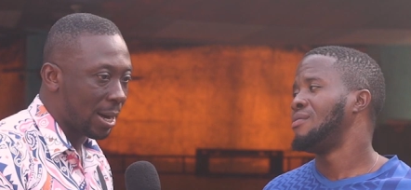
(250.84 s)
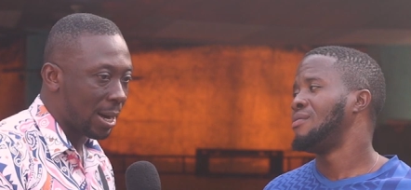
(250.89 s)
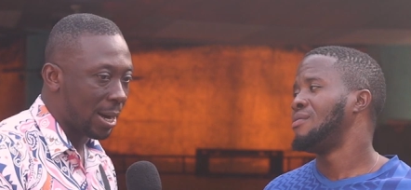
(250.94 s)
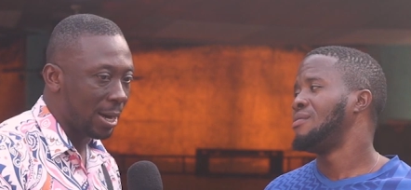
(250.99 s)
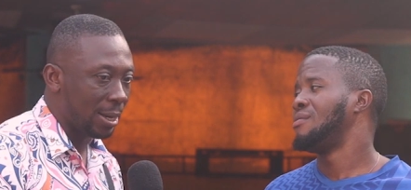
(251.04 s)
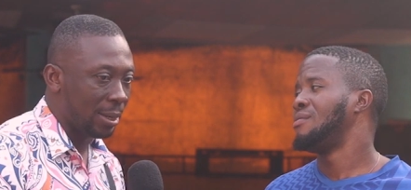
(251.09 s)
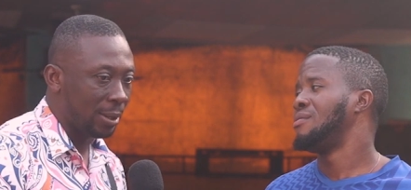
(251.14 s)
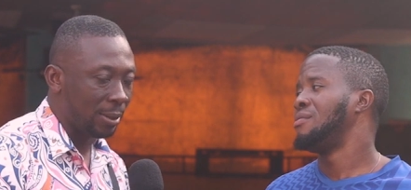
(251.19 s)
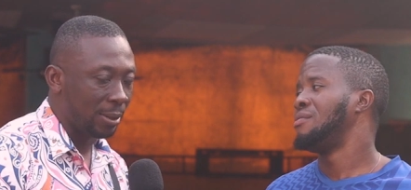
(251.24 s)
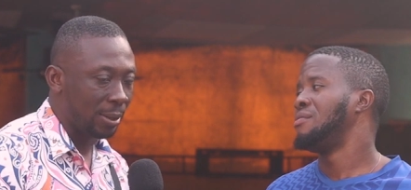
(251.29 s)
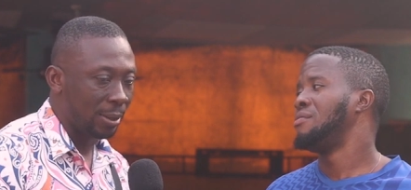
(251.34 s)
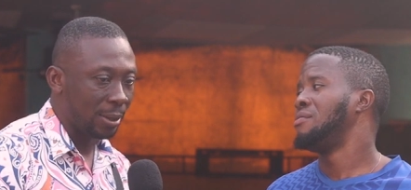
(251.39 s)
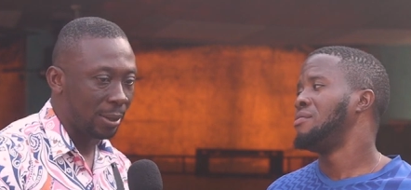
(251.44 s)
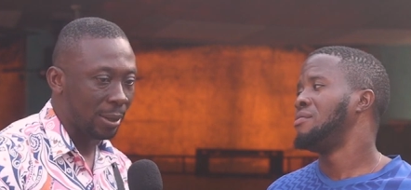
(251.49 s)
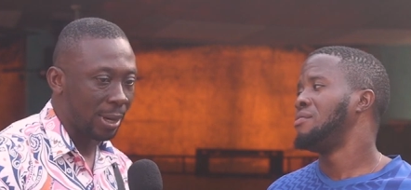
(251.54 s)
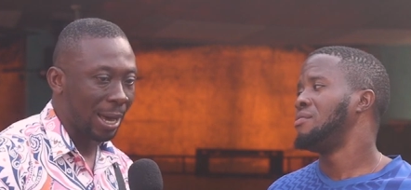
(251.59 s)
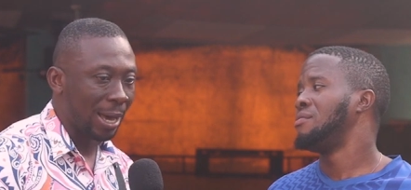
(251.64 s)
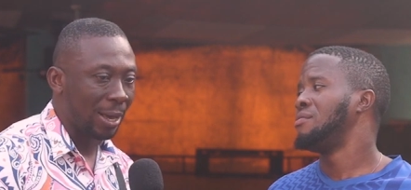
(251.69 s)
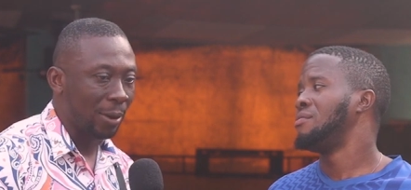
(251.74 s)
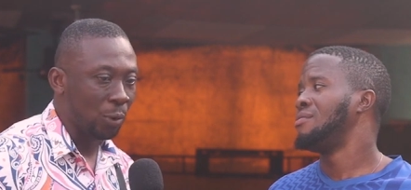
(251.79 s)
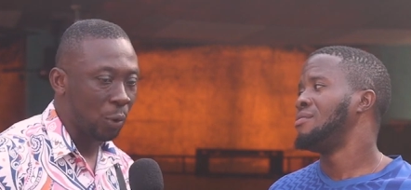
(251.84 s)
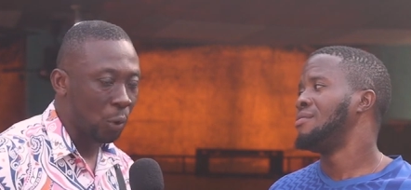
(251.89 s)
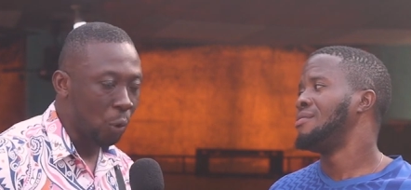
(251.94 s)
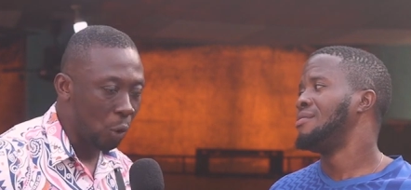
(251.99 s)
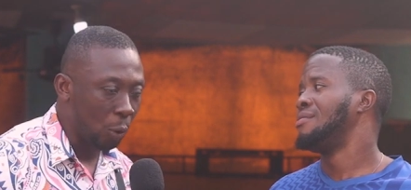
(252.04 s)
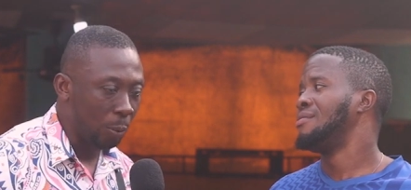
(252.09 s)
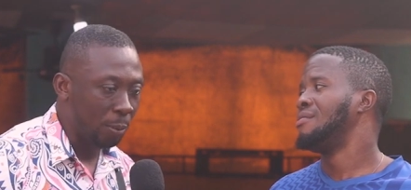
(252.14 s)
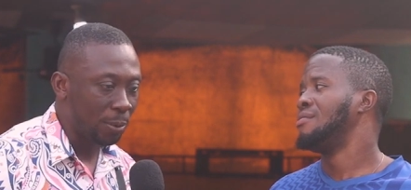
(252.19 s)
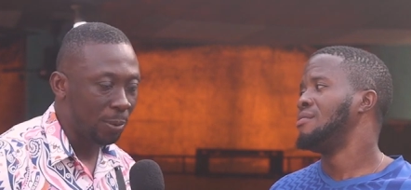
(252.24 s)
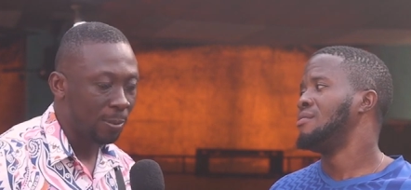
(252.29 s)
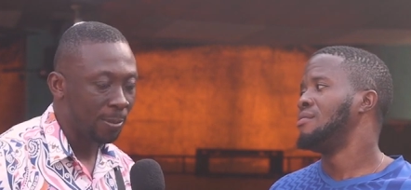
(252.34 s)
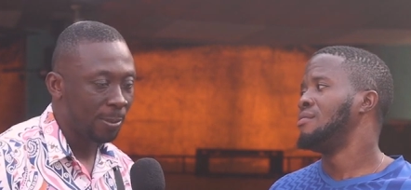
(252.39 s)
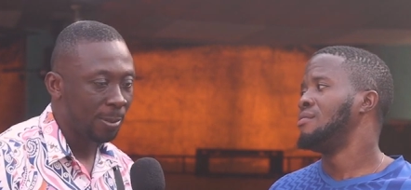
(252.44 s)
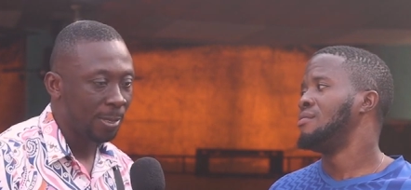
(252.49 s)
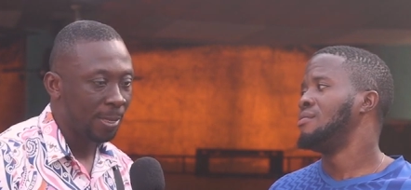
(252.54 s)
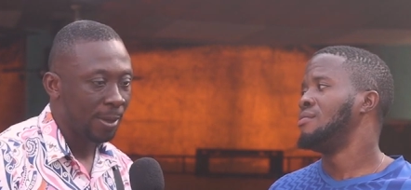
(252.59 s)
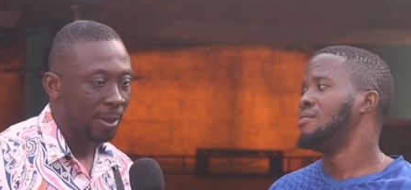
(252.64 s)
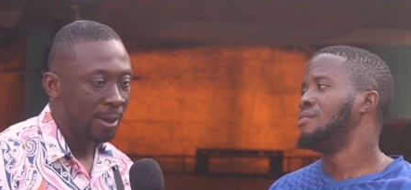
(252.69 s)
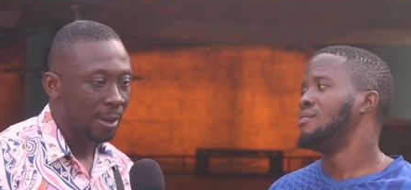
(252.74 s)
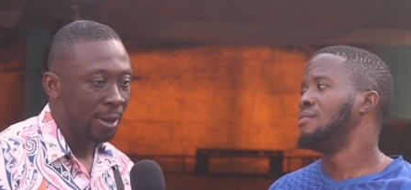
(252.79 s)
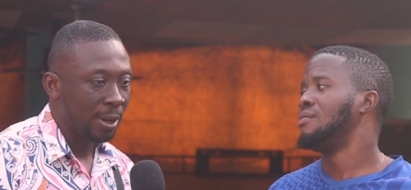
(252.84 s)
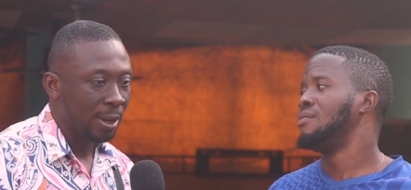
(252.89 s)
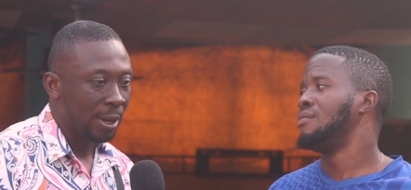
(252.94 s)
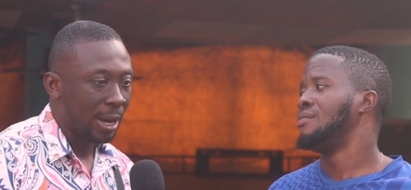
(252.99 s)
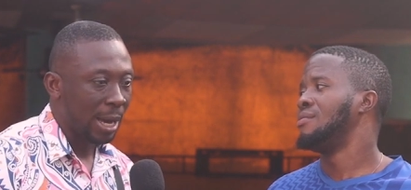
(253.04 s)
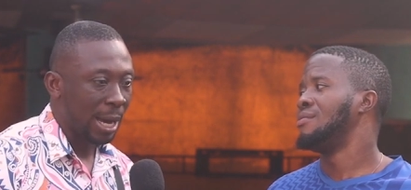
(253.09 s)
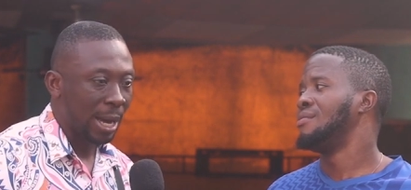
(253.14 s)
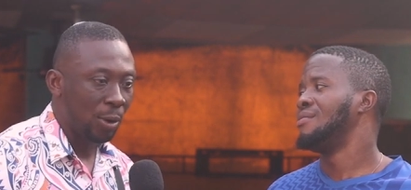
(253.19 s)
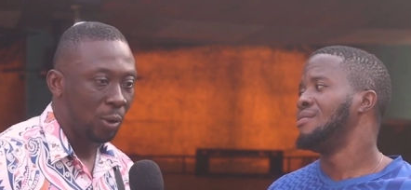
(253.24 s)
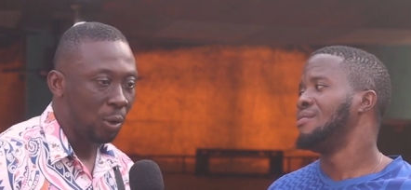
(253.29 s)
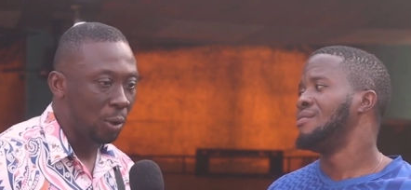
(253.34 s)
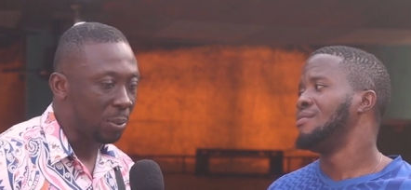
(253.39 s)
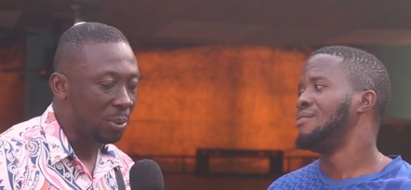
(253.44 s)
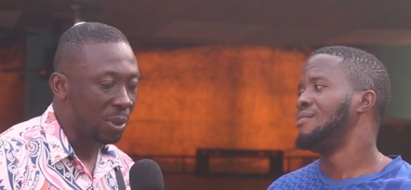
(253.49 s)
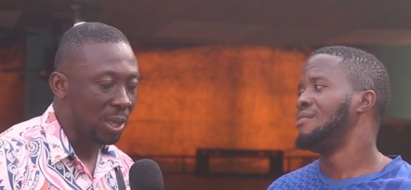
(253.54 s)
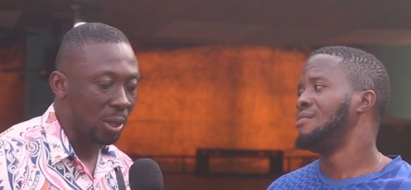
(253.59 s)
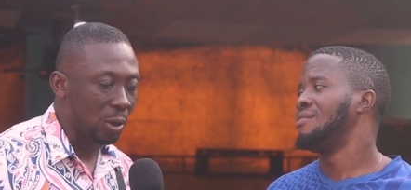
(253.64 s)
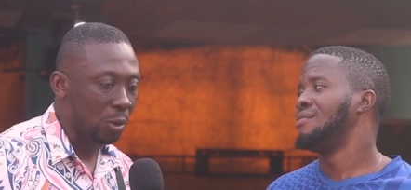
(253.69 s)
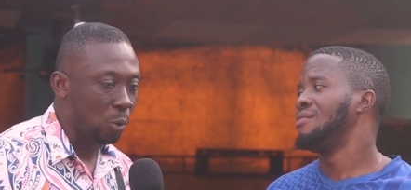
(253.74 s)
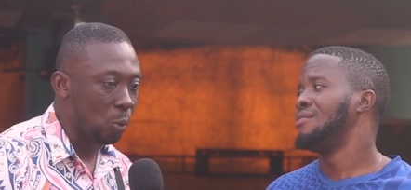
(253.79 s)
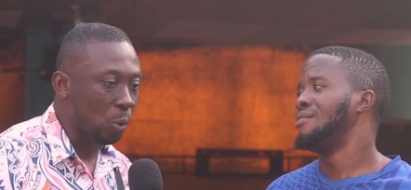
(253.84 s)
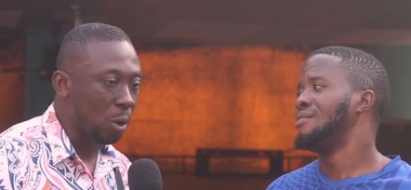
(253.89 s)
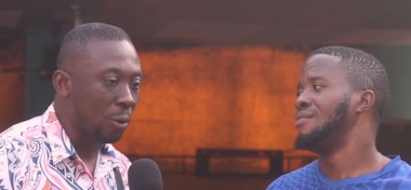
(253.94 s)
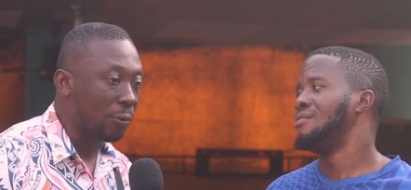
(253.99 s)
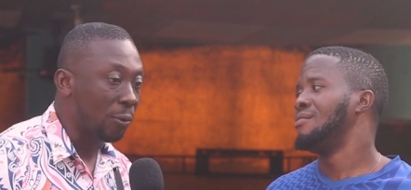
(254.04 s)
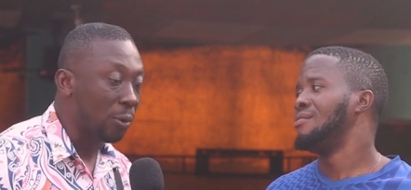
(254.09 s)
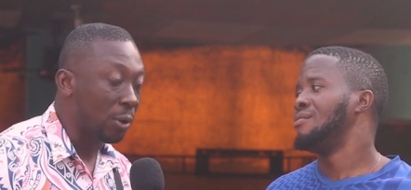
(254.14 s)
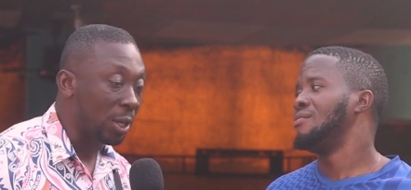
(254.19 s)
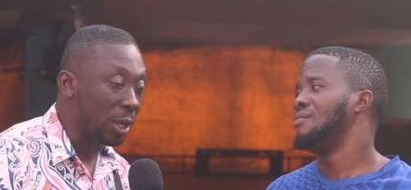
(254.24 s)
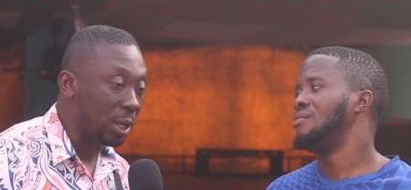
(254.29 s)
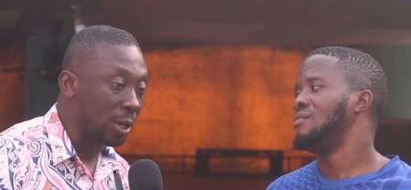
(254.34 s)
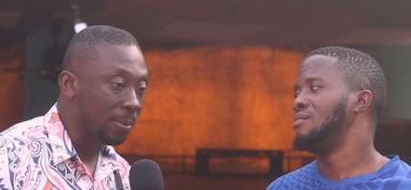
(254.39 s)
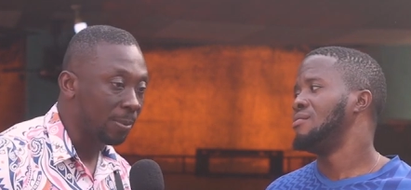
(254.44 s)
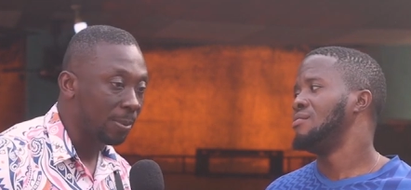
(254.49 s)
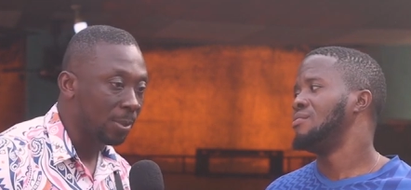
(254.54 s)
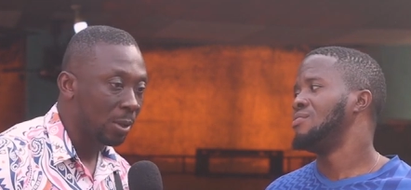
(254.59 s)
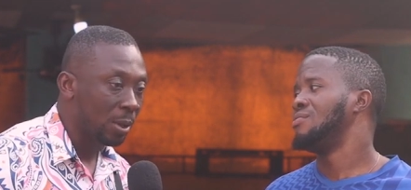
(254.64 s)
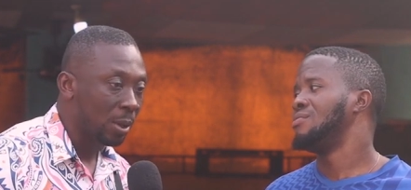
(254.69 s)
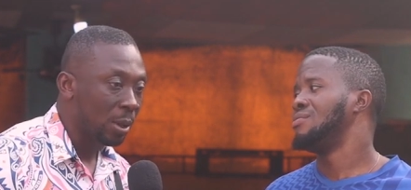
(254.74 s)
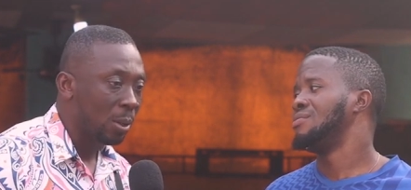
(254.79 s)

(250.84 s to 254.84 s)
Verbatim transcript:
Speaker 1: I, I hope, I hope things work for him.